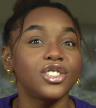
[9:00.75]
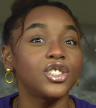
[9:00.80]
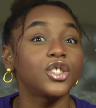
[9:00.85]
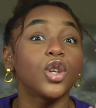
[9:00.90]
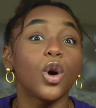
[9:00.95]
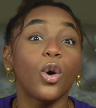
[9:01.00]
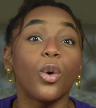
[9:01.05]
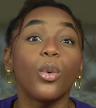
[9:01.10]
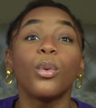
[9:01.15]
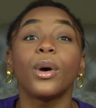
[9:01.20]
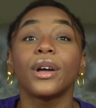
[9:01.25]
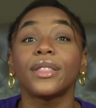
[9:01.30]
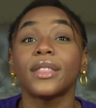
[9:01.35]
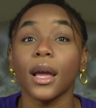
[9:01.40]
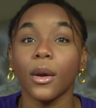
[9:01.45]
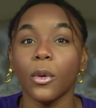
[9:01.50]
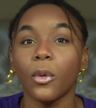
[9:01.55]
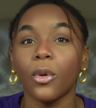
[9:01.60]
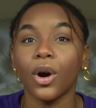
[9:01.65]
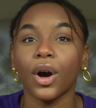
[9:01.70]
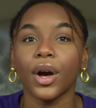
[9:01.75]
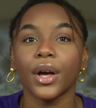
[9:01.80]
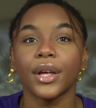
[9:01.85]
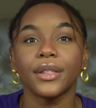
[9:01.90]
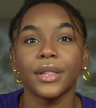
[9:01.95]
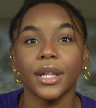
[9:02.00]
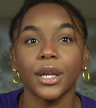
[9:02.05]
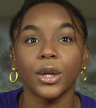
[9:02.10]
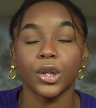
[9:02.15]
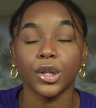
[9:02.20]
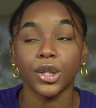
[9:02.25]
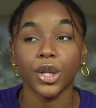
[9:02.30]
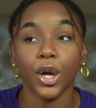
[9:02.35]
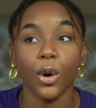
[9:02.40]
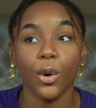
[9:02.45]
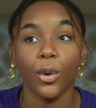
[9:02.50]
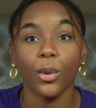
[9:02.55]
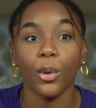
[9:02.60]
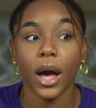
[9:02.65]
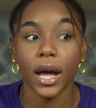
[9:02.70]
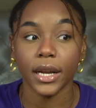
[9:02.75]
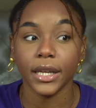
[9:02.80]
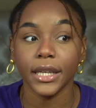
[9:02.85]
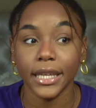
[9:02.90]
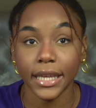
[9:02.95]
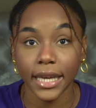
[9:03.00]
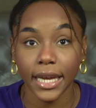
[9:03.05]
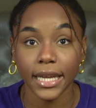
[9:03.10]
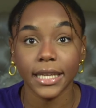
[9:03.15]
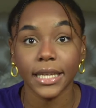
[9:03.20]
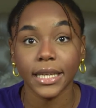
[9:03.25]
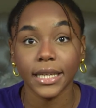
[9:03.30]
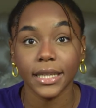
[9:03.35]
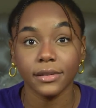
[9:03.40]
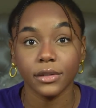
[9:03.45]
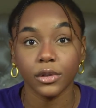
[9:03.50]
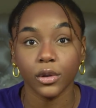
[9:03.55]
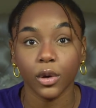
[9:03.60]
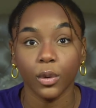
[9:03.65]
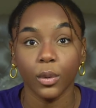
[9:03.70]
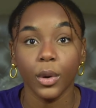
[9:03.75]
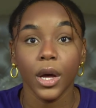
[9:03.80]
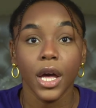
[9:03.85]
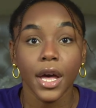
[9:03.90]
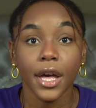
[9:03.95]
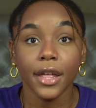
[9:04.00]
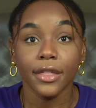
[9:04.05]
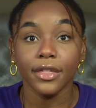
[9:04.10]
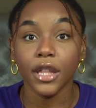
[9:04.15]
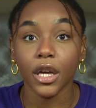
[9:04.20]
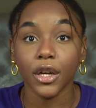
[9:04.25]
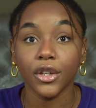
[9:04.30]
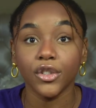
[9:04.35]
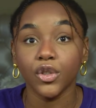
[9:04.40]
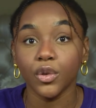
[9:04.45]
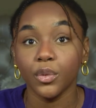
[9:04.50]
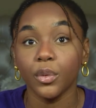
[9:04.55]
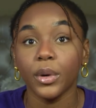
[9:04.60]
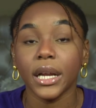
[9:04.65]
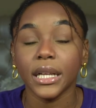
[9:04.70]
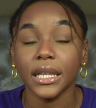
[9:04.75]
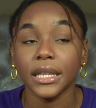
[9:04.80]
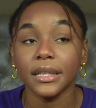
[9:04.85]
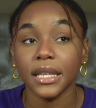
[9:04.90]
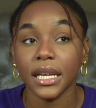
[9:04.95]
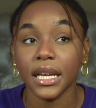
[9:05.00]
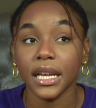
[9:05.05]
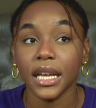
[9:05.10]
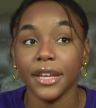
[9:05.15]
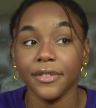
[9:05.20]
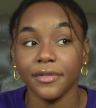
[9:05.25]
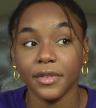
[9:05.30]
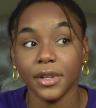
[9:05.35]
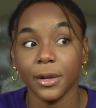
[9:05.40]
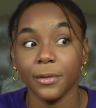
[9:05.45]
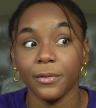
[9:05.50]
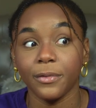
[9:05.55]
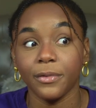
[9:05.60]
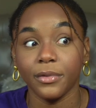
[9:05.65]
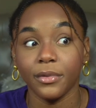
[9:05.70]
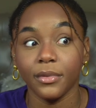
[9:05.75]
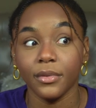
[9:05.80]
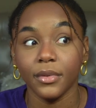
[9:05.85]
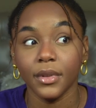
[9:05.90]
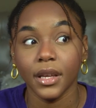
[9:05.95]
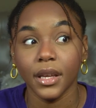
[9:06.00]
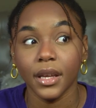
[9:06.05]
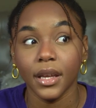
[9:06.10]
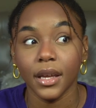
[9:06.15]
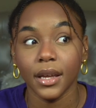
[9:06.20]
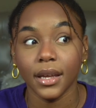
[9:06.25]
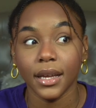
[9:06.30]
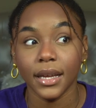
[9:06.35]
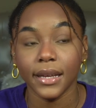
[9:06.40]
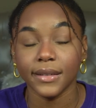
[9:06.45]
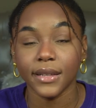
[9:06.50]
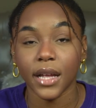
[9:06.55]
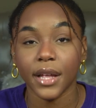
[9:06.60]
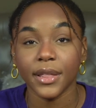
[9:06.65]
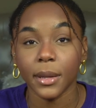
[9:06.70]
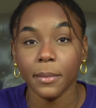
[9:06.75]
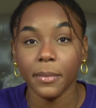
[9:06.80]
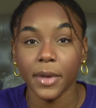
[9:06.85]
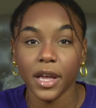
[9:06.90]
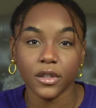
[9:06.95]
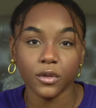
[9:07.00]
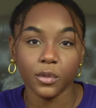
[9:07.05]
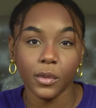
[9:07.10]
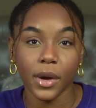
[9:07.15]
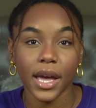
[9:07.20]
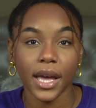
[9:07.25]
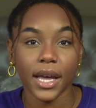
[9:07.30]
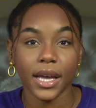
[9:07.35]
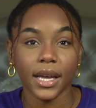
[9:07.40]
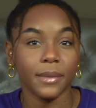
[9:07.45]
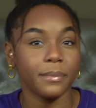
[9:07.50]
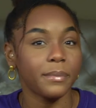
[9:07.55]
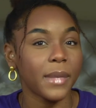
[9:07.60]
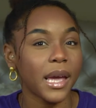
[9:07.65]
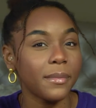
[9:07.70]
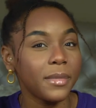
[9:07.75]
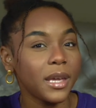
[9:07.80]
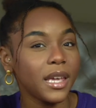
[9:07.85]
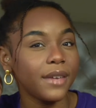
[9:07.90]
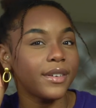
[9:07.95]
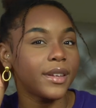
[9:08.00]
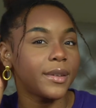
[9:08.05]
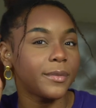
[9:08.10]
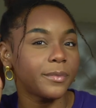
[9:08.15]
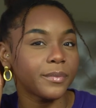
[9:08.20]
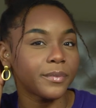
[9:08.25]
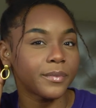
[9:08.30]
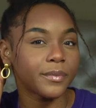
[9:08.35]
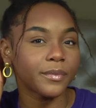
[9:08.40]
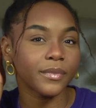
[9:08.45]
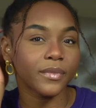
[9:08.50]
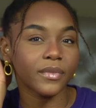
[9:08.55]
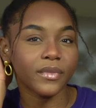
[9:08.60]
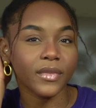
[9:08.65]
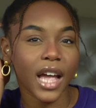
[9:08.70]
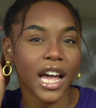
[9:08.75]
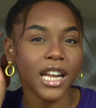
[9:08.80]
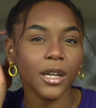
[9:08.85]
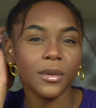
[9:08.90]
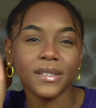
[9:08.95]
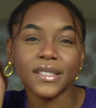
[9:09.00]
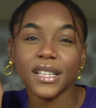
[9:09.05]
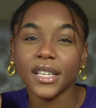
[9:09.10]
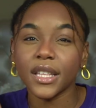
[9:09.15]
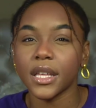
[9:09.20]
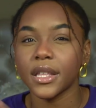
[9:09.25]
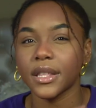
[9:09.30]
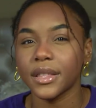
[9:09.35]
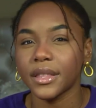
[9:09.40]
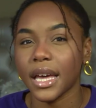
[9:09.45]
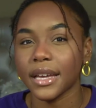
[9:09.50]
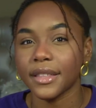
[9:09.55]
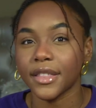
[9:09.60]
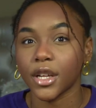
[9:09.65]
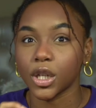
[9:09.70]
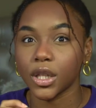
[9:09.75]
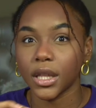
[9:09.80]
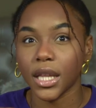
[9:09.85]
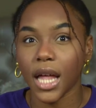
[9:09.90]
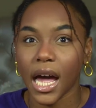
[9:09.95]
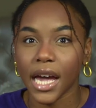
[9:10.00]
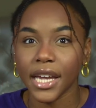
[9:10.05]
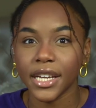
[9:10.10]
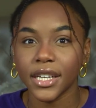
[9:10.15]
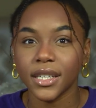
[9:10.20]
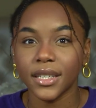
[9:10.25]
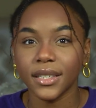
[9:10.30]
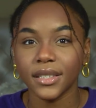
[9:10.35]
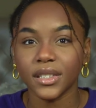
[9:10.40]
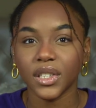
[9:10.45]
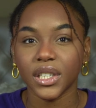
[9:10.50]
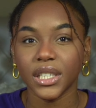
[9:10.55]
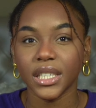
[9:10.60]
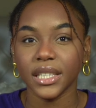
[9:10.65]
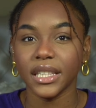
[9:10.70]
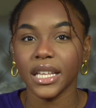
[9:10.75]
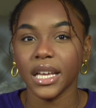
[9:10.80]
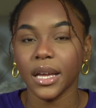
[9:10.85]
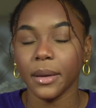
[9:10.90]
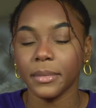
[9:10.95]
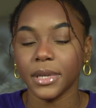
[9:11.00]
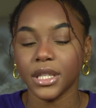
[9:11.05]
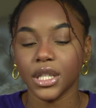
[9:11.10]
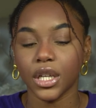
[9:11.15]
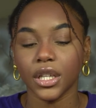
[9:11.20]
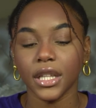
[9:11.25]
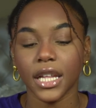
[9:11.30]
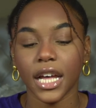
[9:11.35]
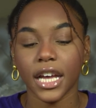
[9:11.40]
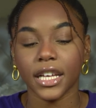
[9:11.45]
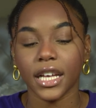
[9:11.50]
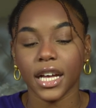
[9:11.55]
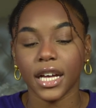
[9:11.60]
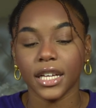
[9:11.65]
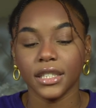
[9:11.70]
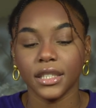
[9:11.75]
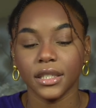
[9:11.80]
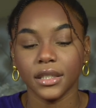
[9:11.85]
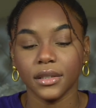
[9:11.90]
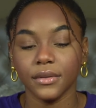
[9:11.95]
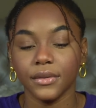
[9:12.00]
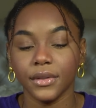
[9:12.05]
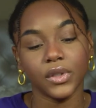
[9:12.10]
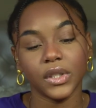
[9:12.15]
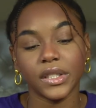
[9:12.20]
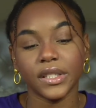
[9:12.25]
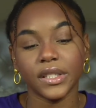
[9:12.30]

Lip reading: just know what they want. They'll know how to get it. So they'll do anything, even if it's not the best way. Maybe even, I don't want to say that like they're liars or anything, but they'll like kind of